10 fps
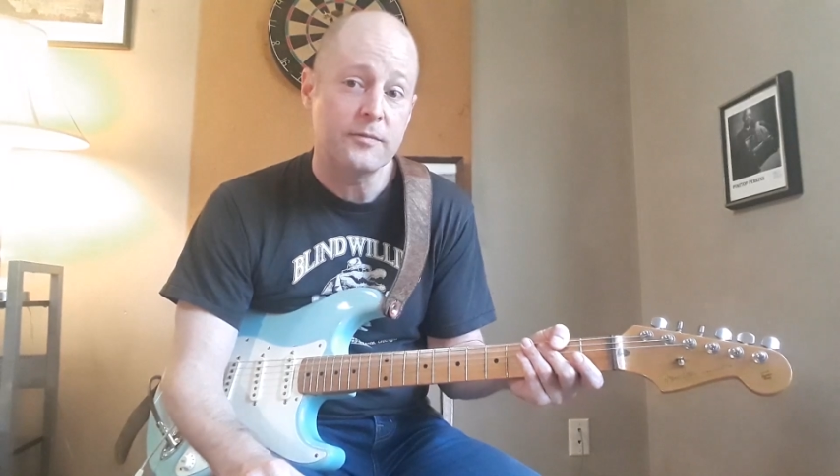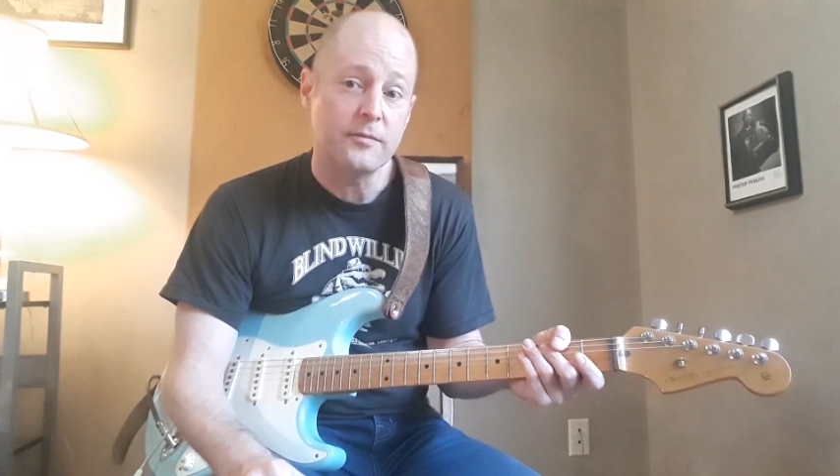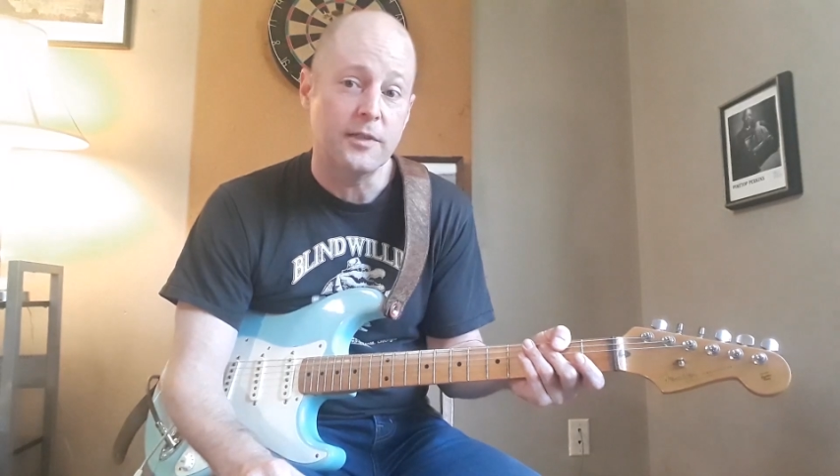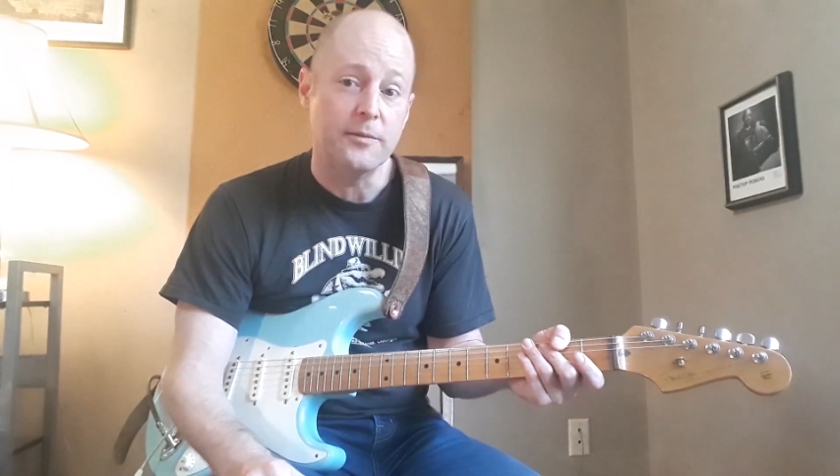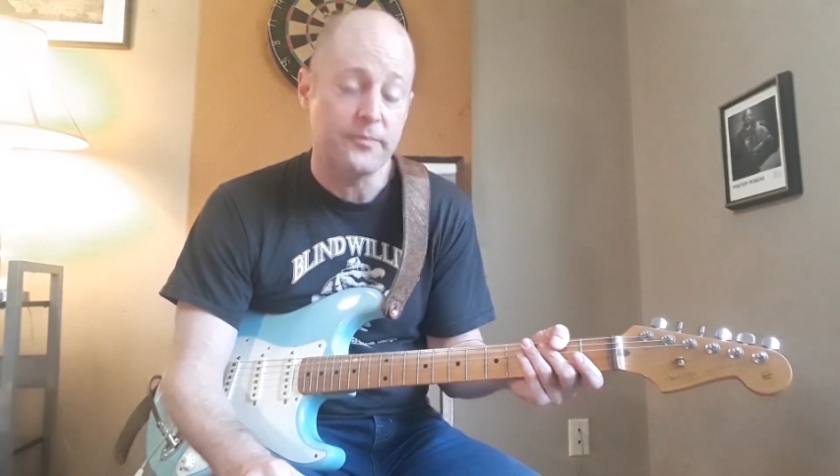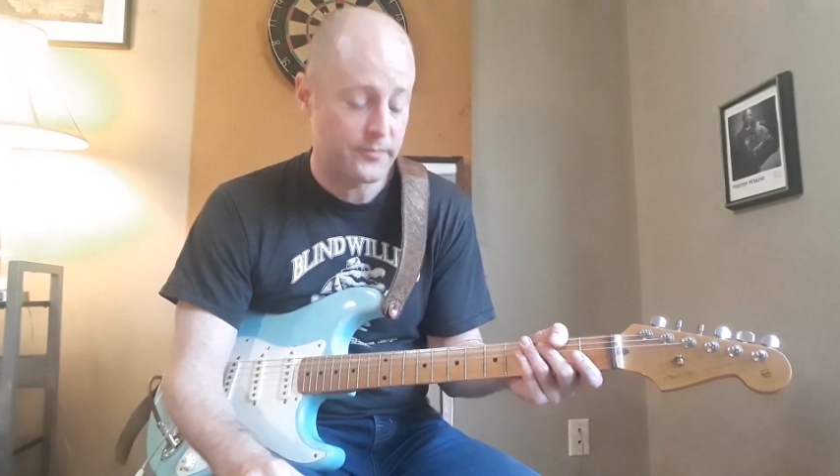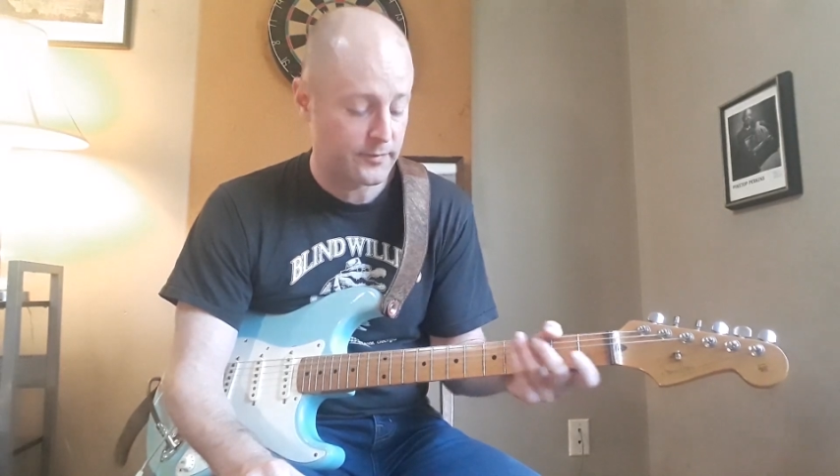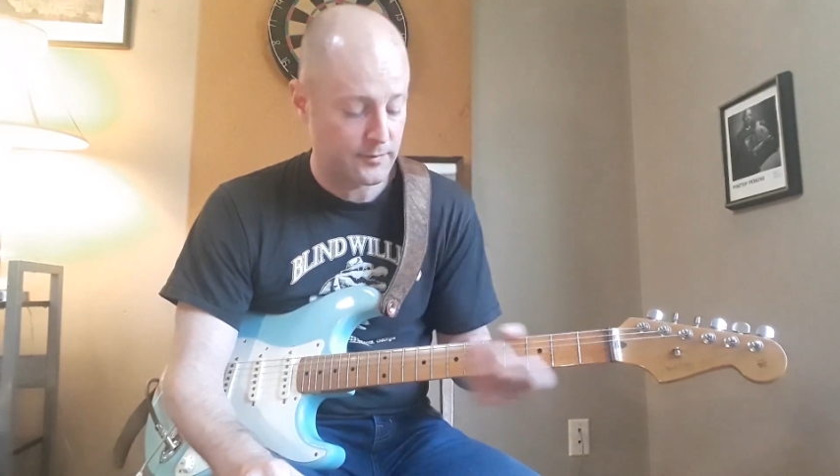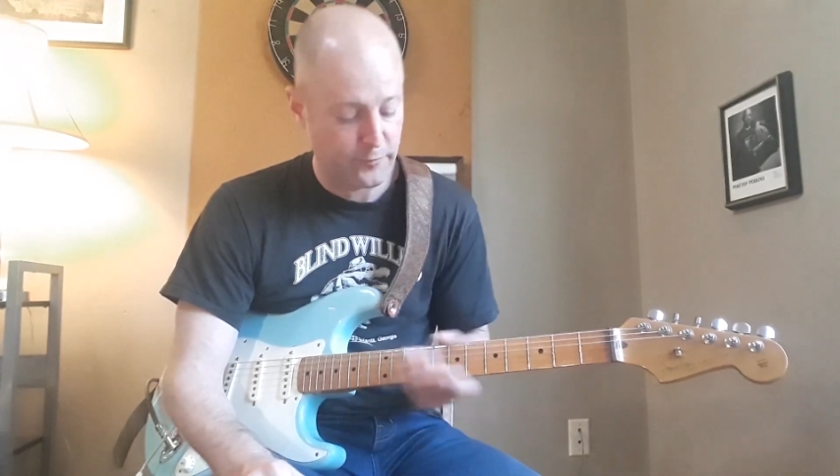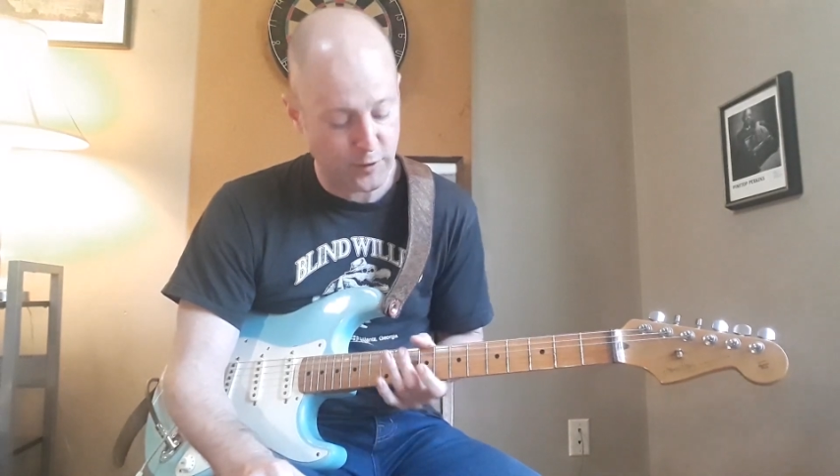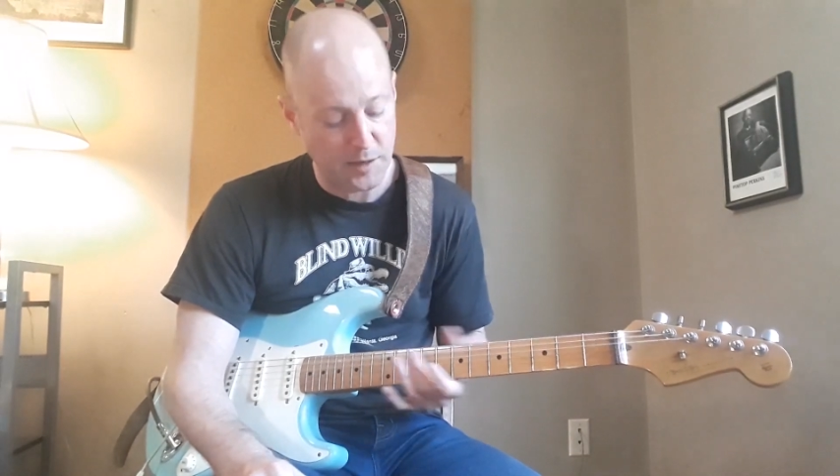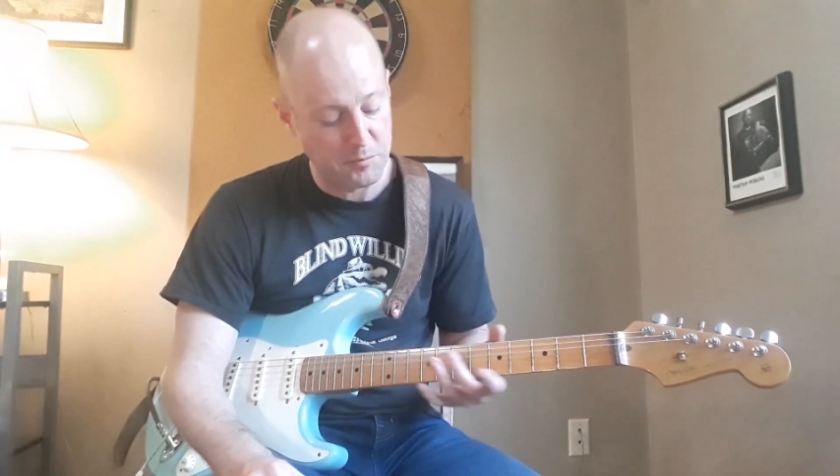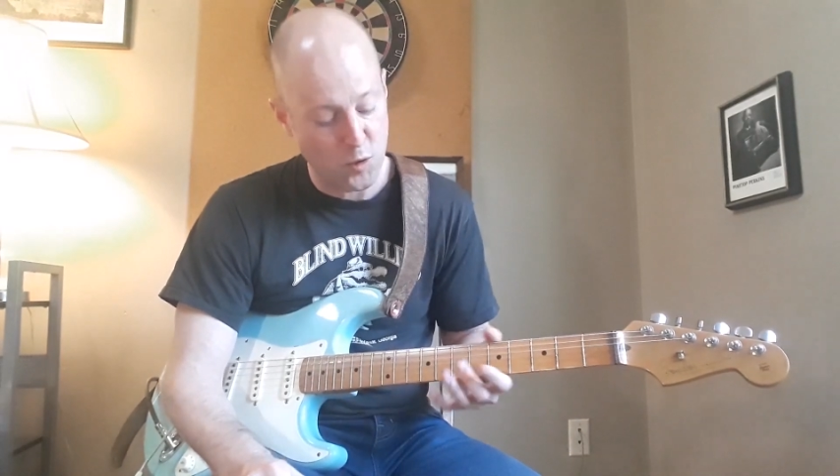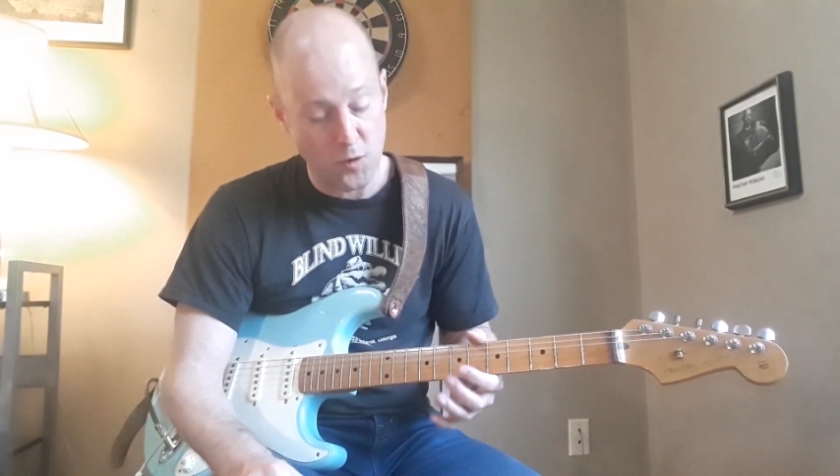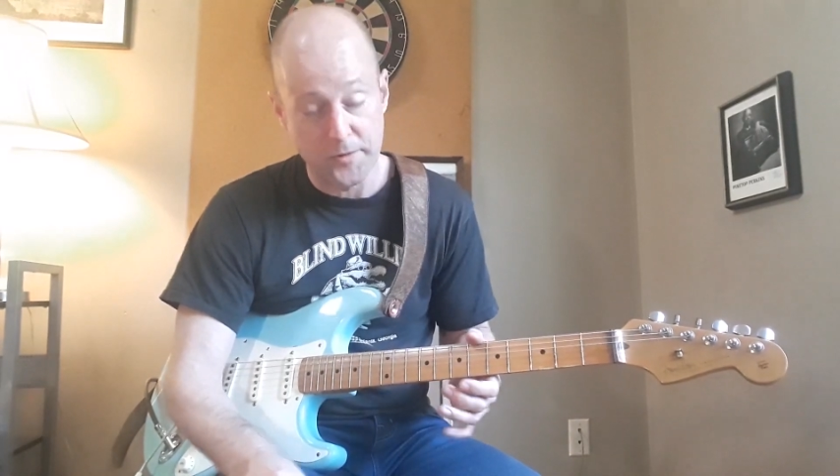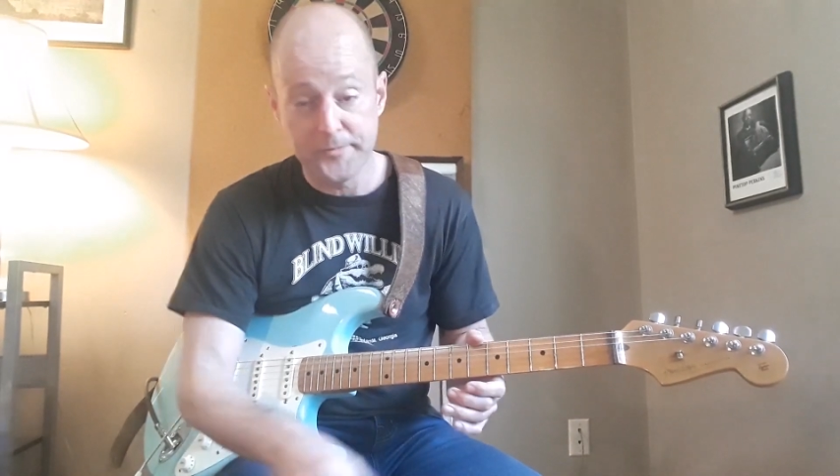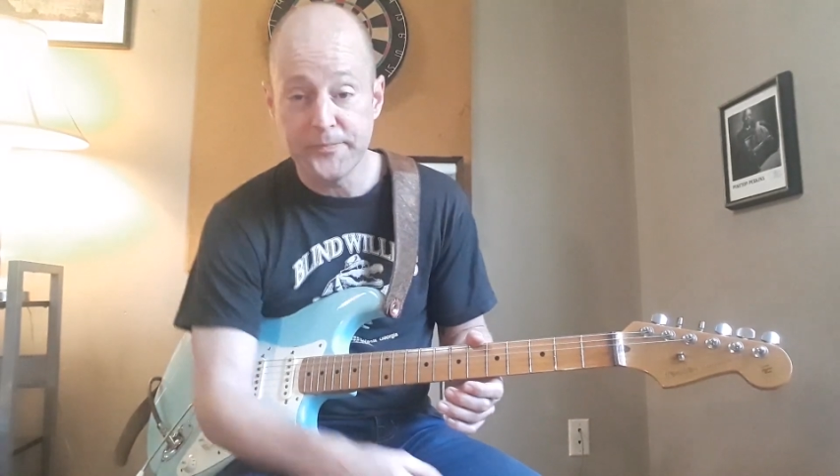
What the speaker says: the fretboard,